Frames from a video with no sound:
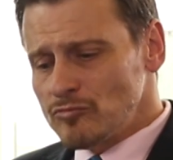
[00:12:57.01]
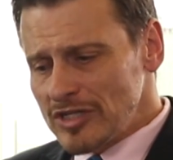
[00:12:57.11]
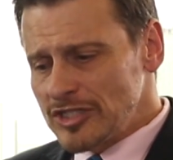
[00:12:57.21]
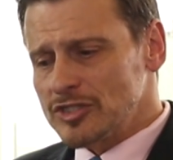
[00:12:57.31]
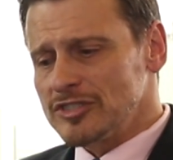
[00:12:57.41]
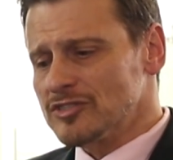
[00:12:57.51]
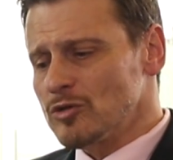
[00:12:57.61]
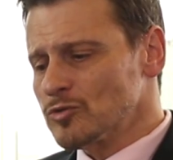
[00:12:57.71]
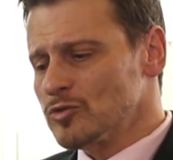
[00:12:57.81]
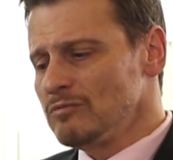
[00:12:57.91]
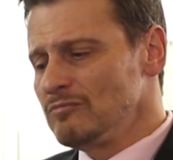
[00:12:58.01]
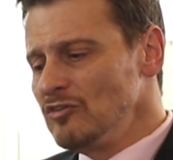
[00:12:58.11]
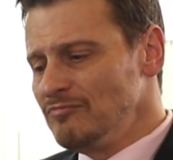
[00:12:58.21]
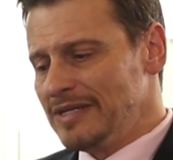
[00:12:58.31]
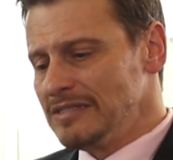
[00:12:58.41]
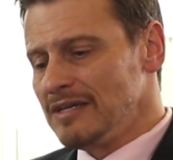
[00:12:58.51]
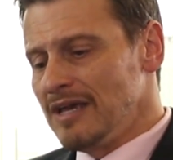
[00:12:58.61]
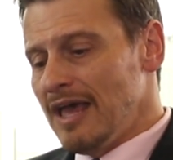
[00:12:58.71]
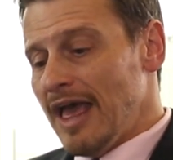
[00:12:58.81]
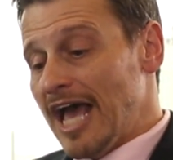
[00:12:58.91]
religious and social movement
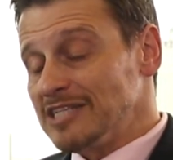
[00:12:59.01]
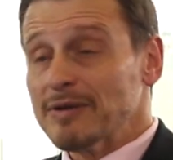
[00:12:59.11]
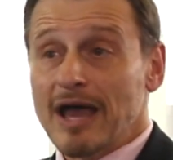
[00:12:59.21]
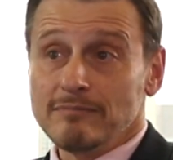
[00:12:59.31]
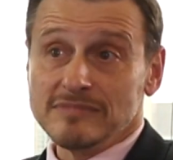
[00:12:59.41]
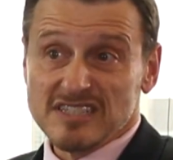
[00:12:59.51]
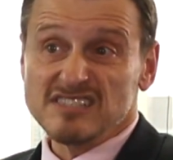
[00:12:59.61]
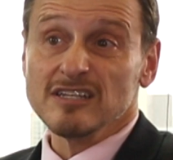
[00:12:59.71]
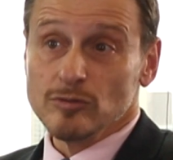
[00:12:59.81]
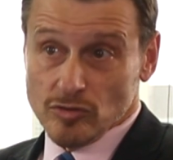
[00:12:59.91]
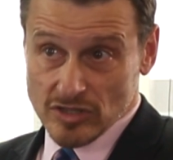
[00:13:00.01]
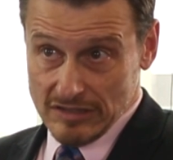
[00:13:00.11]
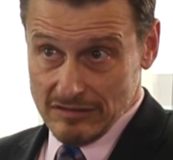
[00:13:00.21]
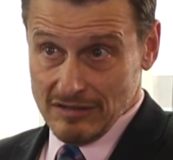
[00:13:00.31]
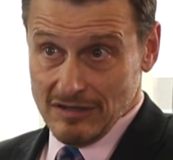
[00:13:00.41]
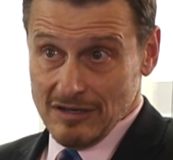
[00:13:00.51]
has become disillusioned